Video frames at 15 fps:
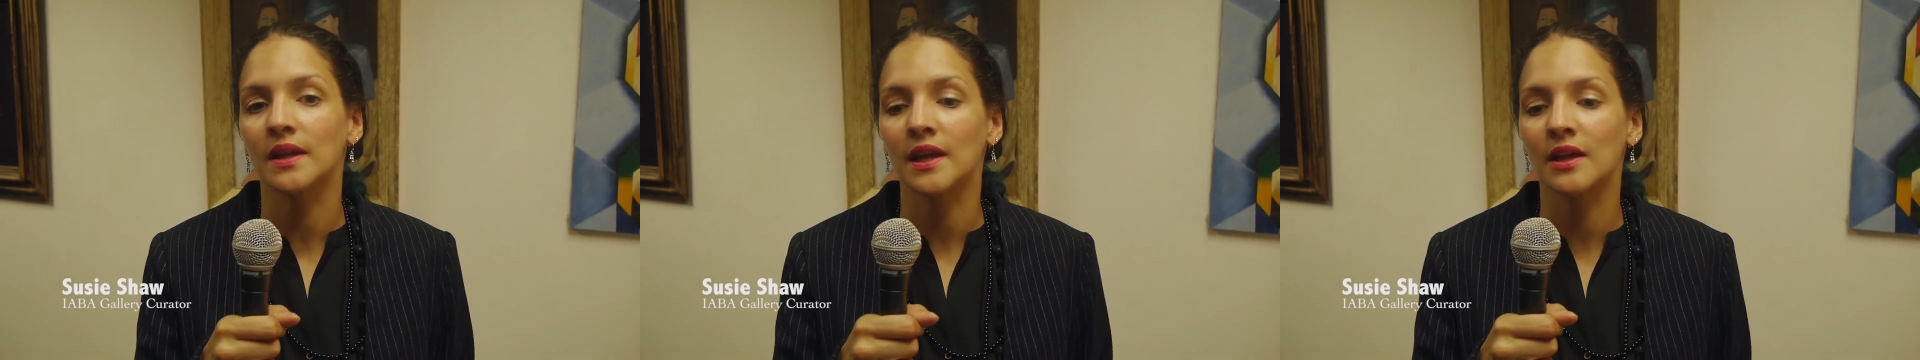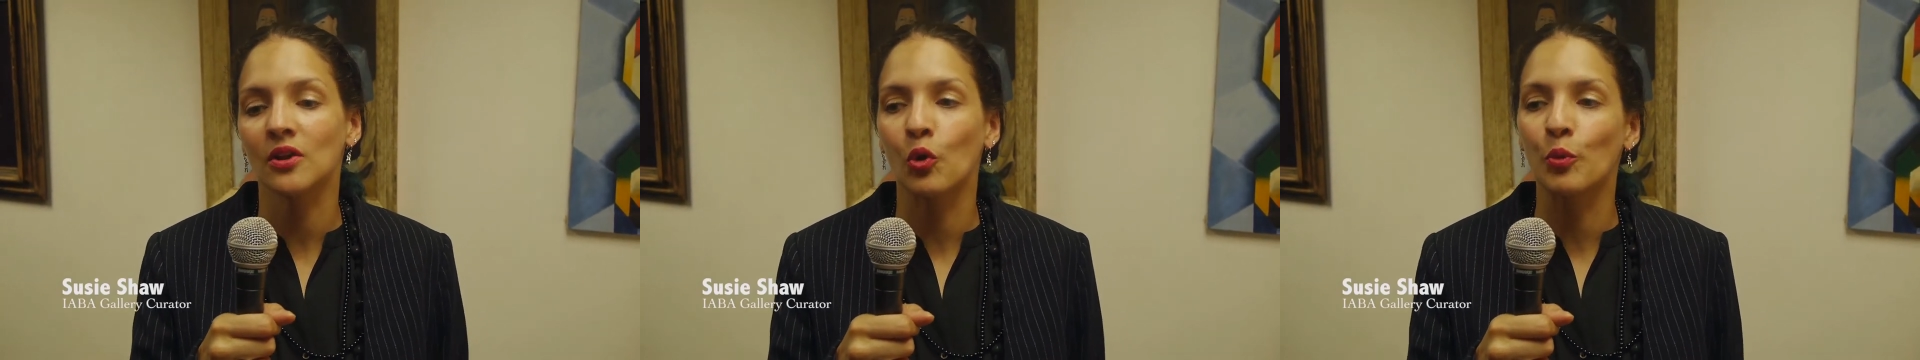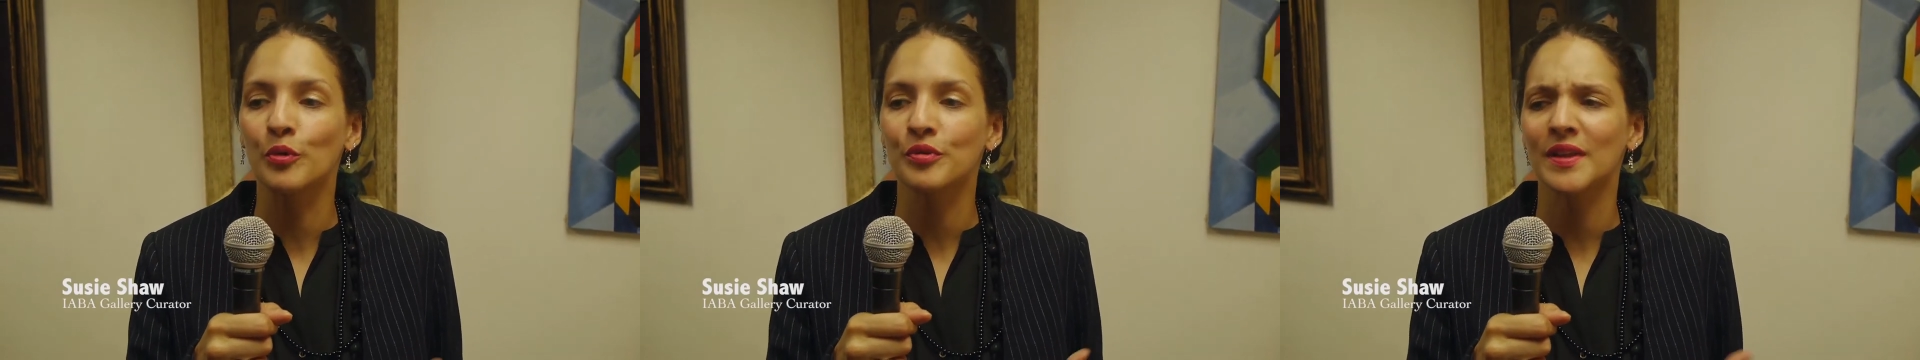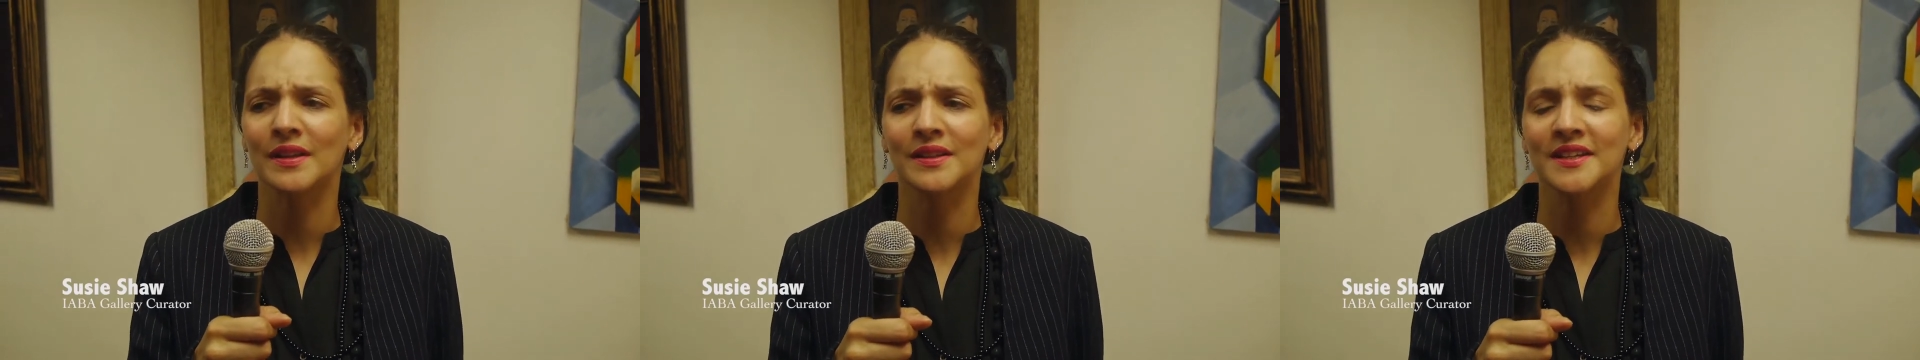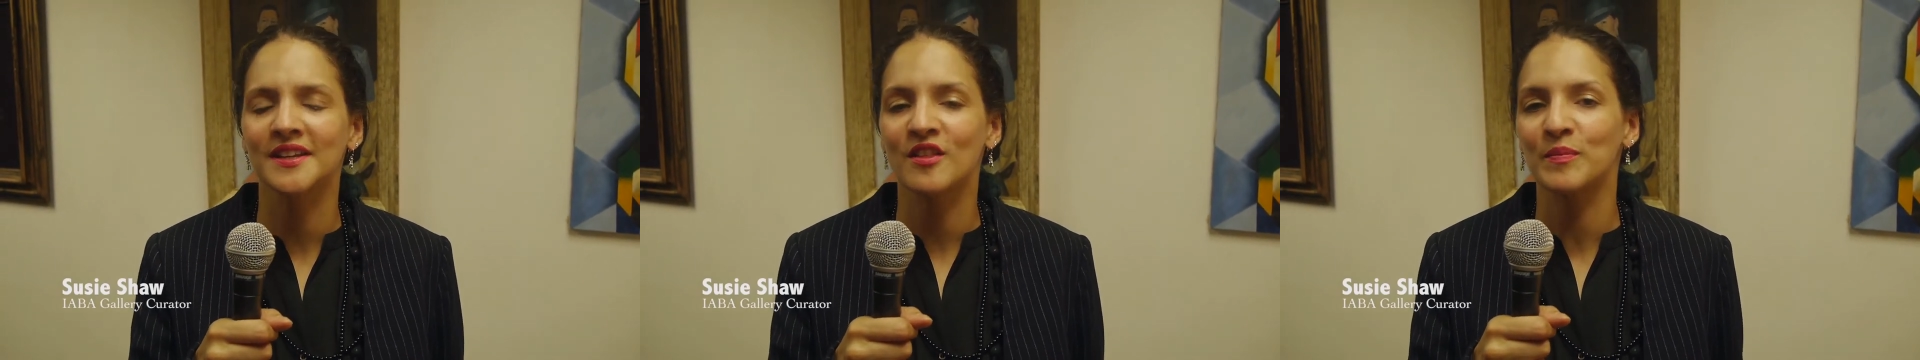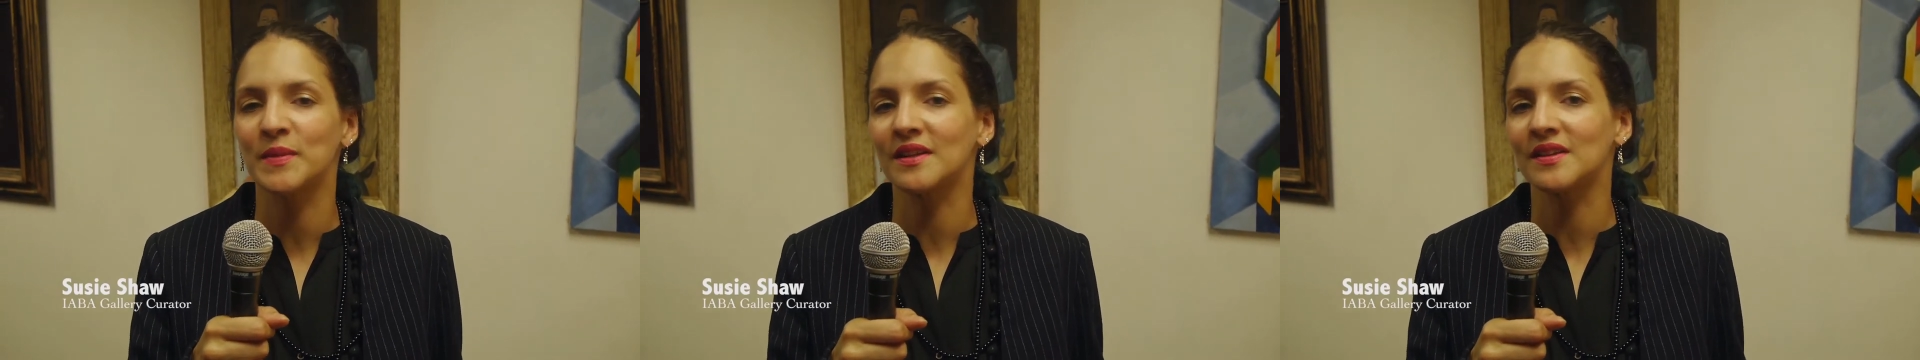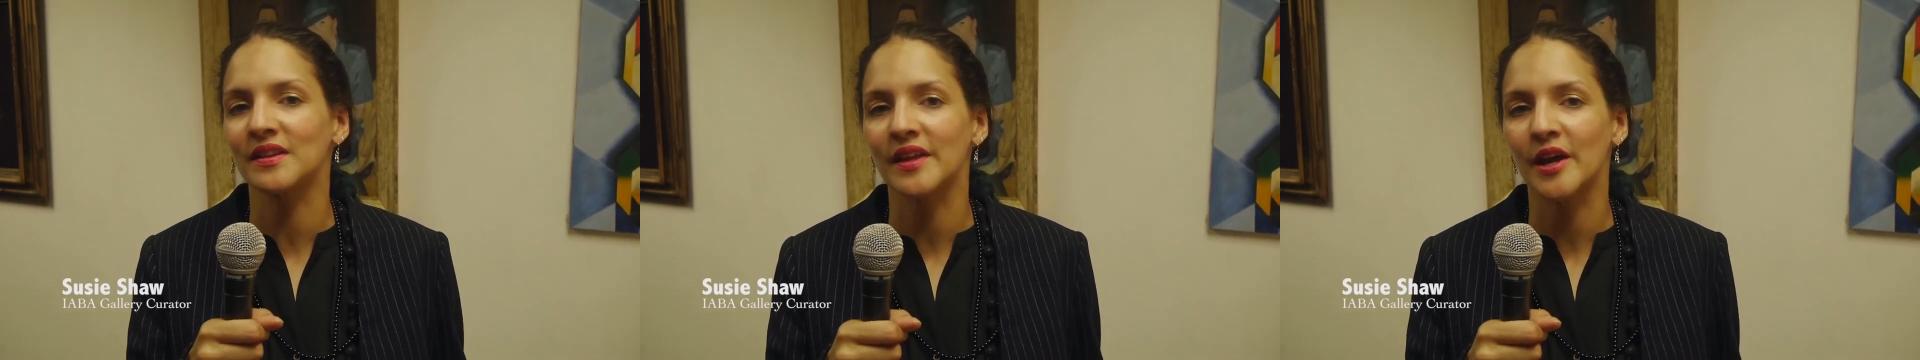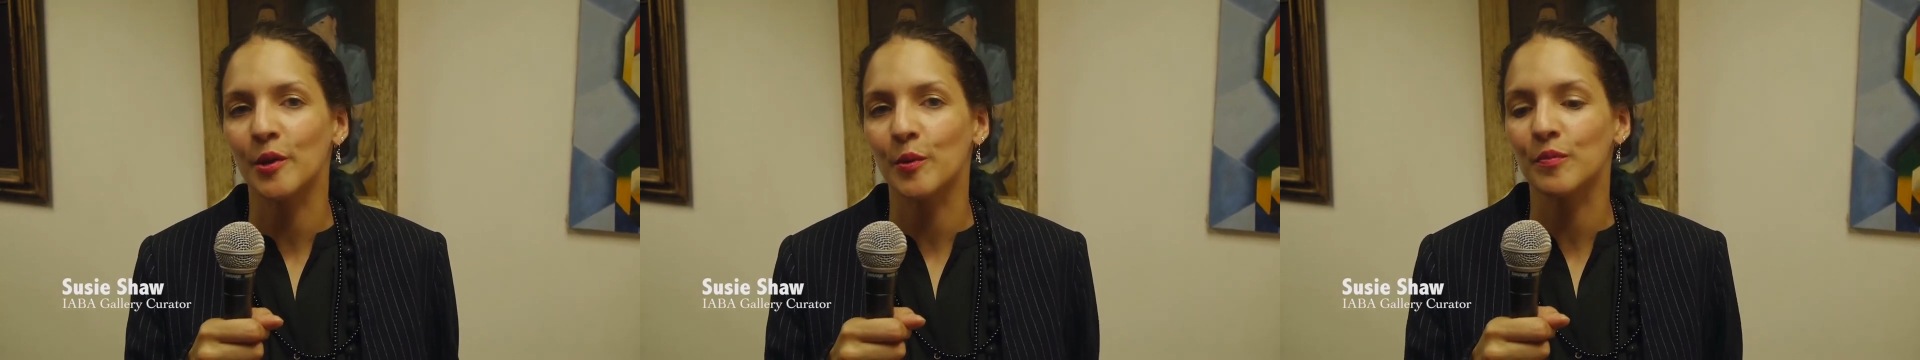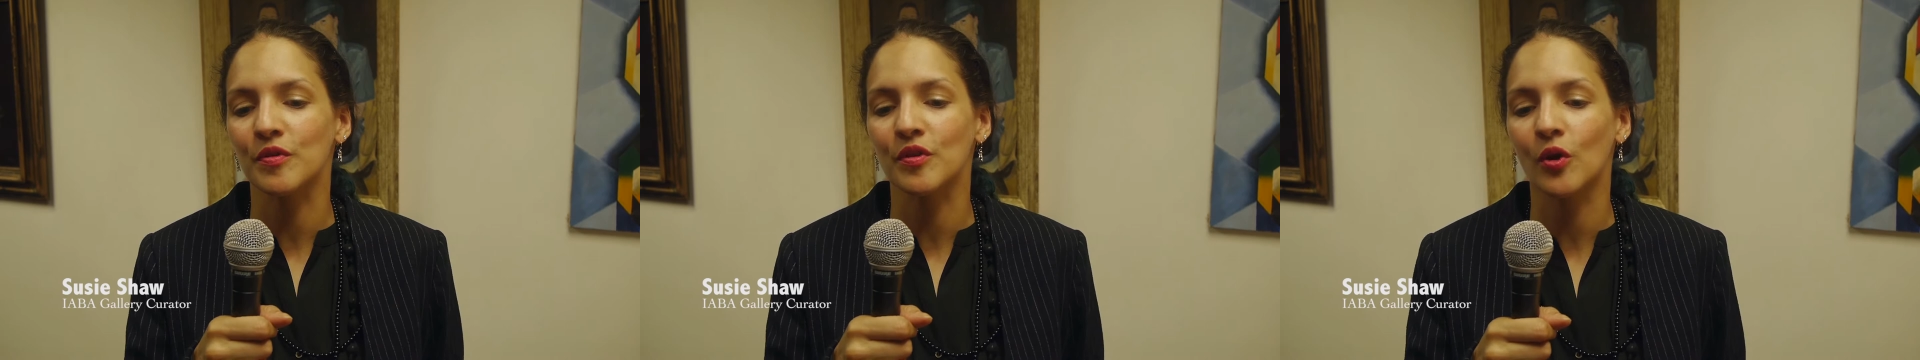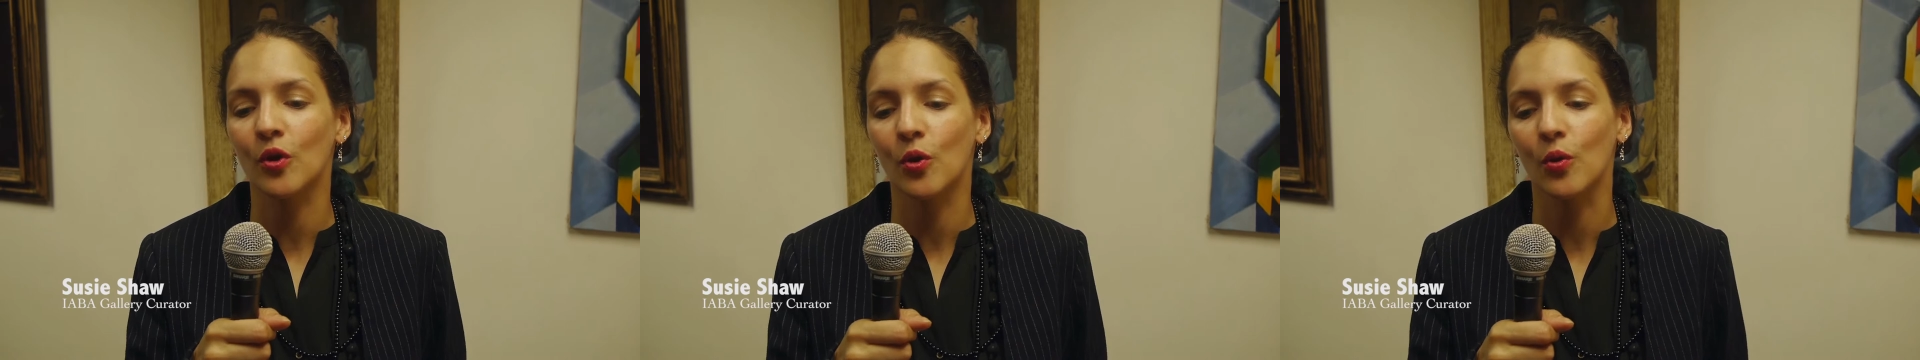it almost like leads me to them.
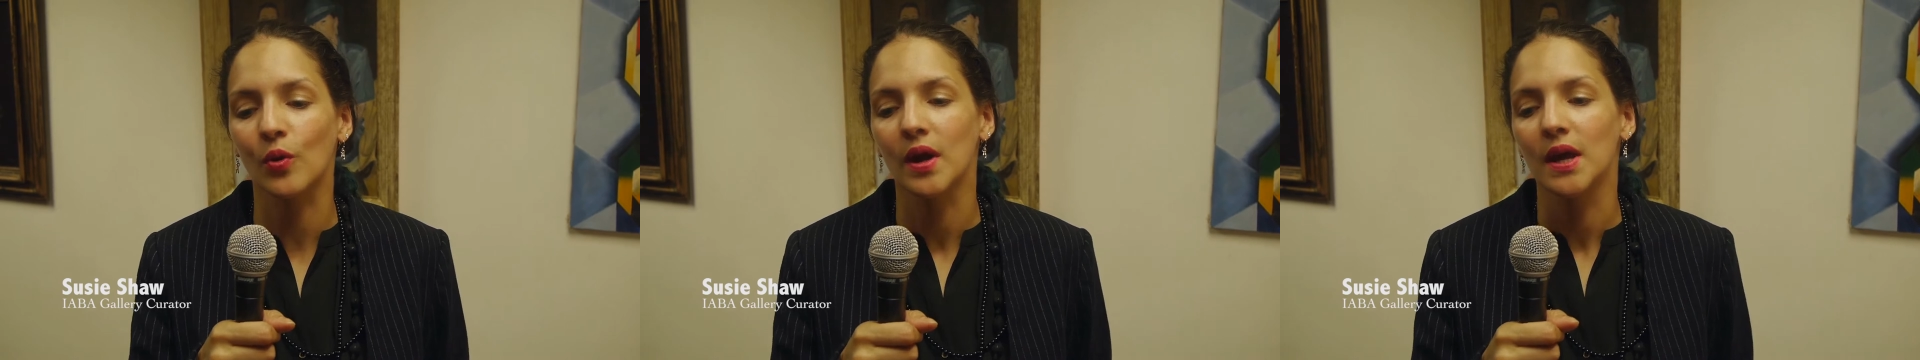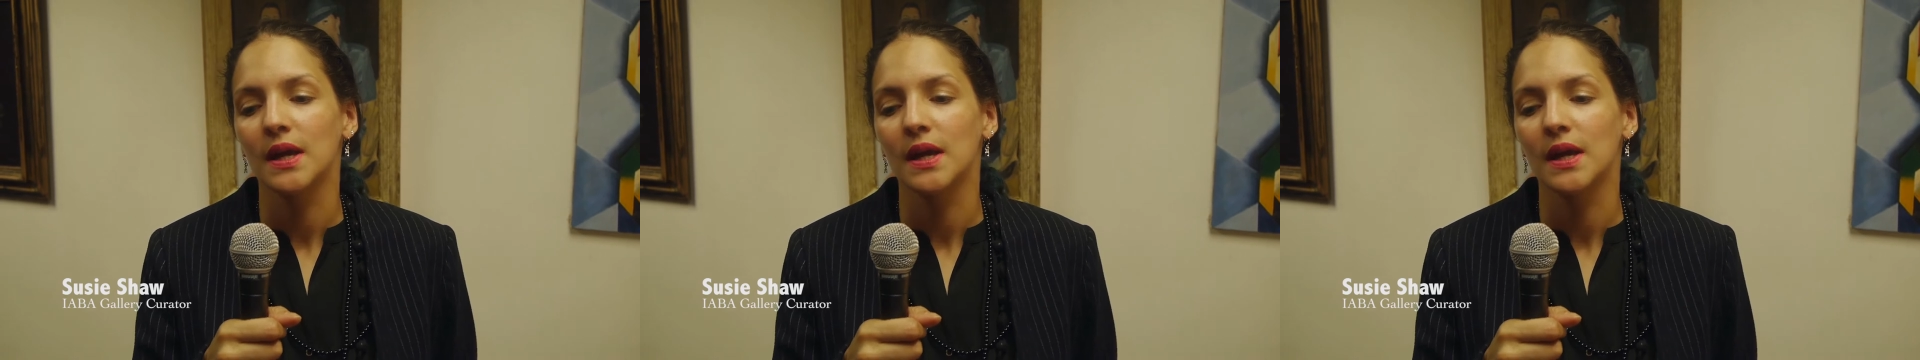So